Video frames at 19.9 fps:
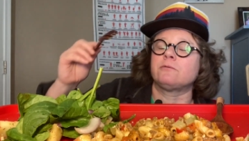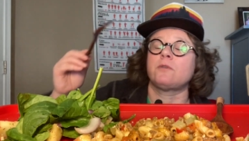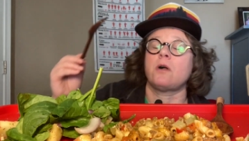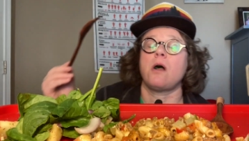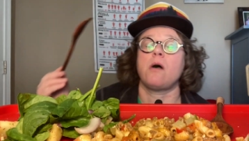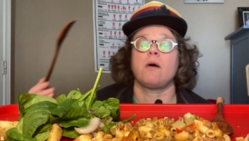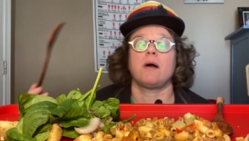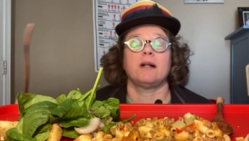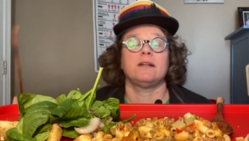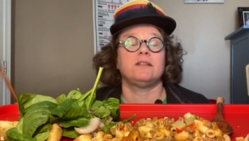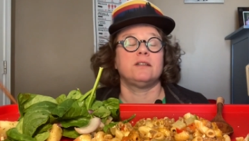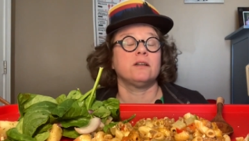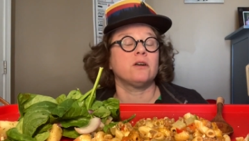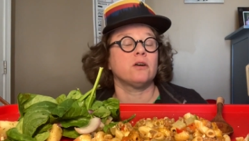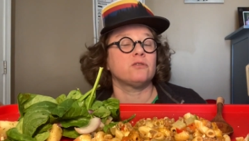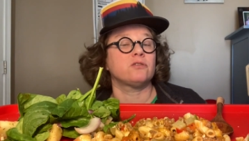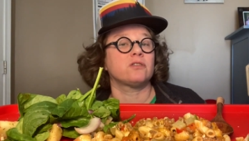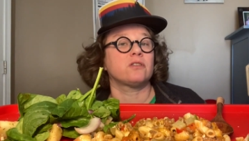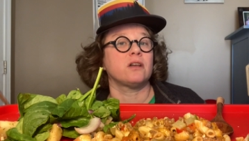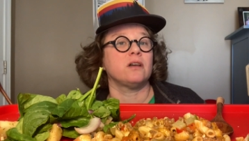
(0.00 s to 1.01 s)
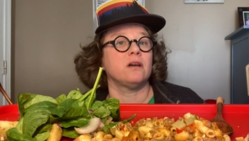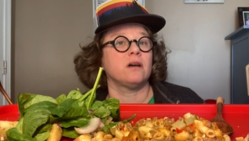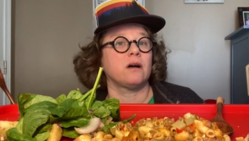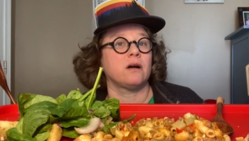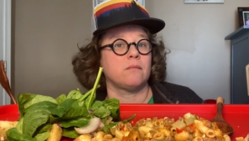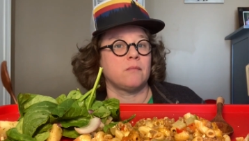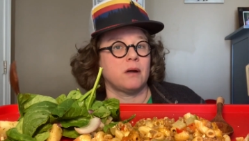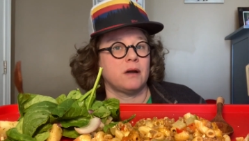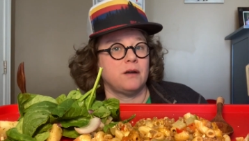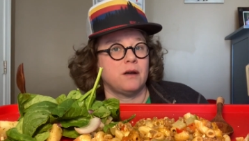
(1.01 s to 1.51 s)
I did go skiing
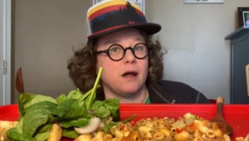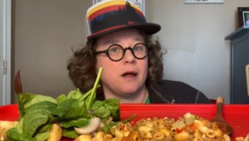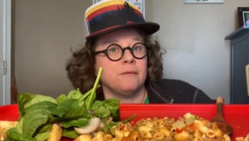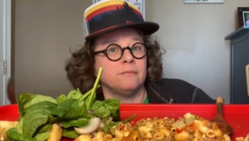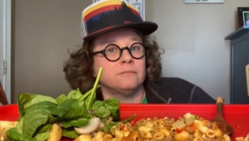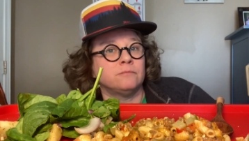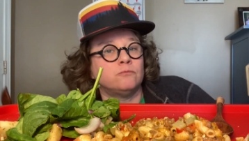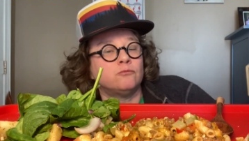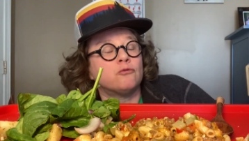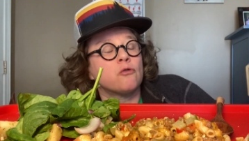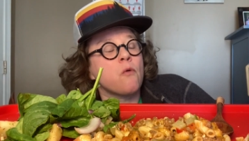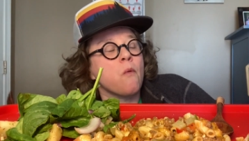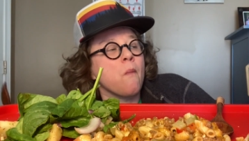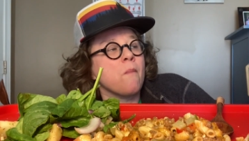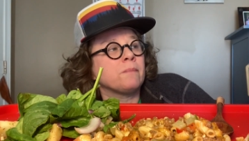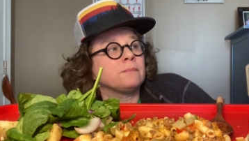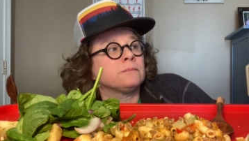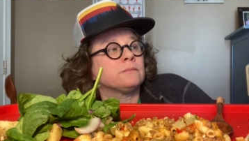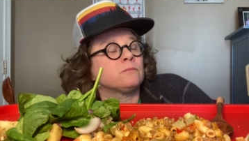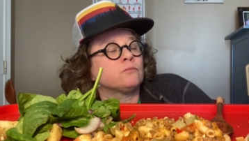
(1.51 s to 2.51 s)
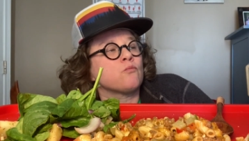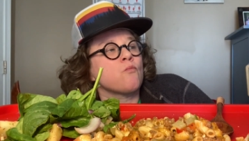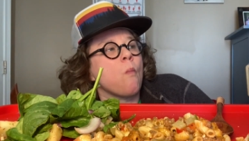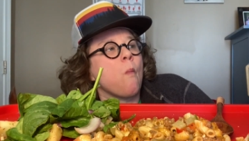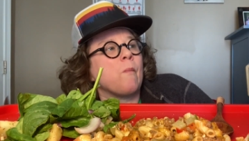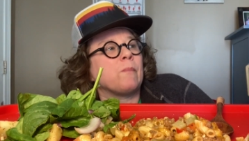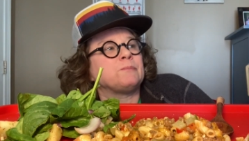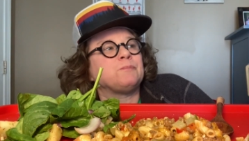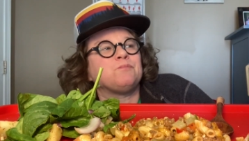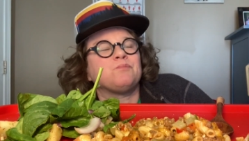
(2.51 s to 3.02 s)
on Monday.
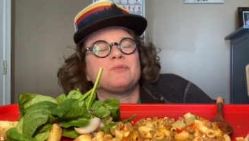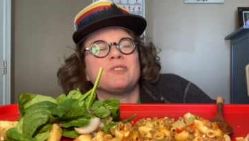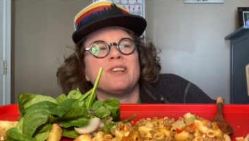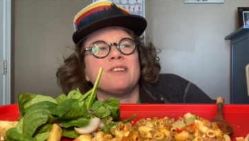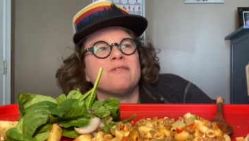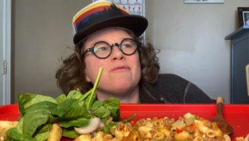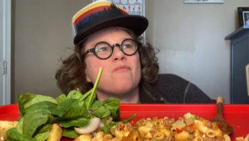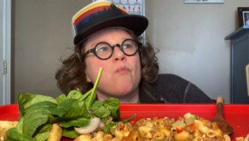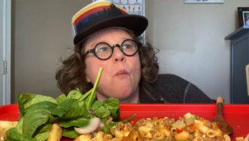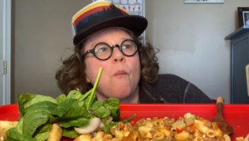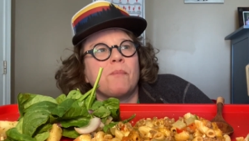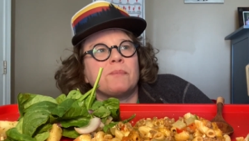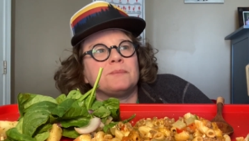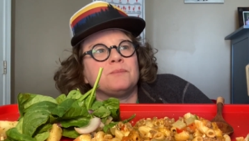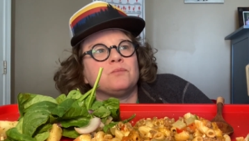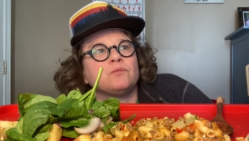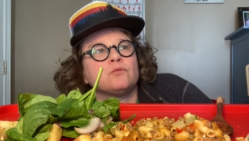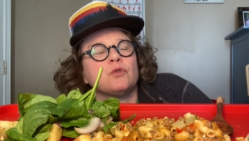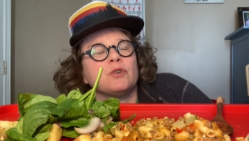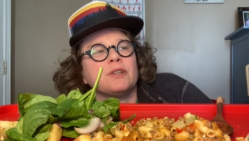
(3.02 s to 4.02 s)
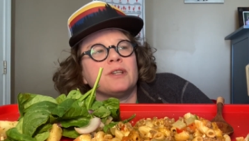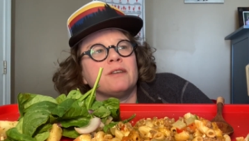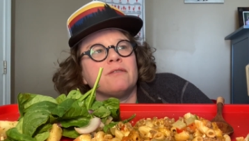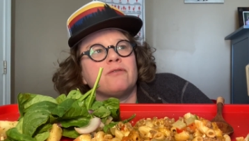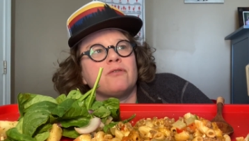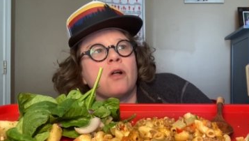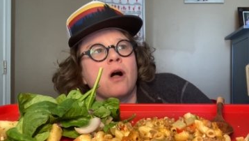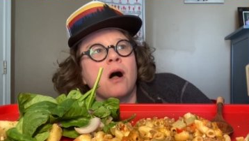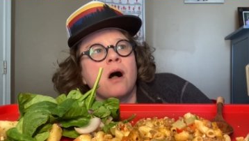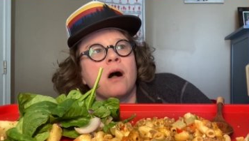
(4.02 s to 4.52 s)
Didn't really
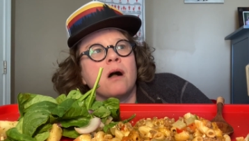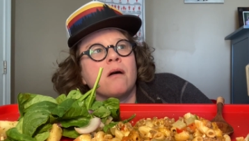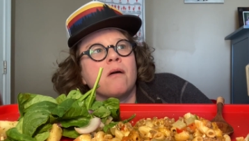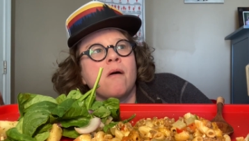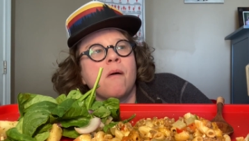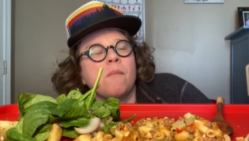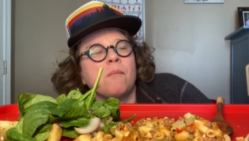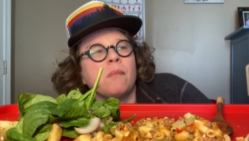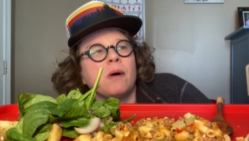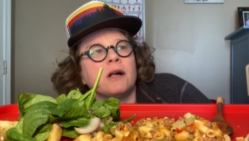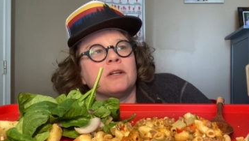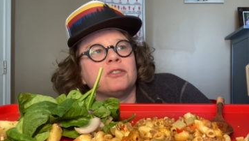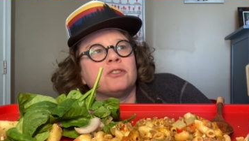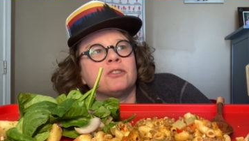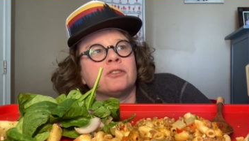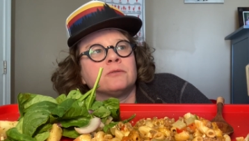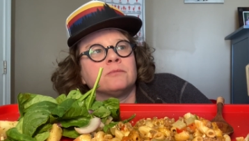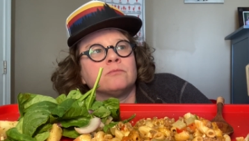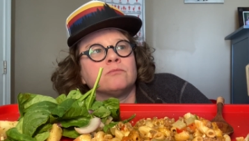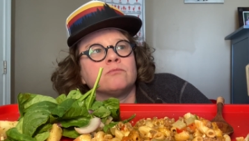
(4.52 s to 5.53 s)
vlog much.